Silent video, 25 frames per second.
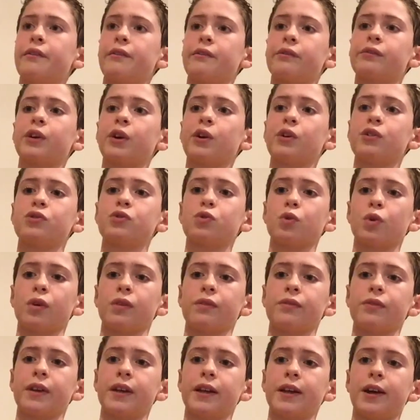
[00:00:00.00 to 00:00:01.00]
very short
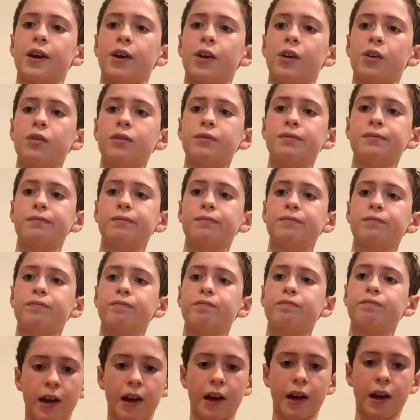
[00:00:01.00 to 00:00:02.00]
video,
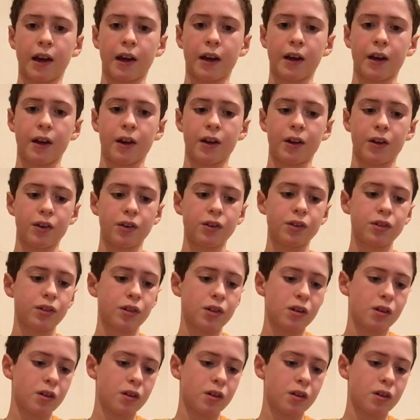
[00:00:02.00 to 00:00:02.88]
and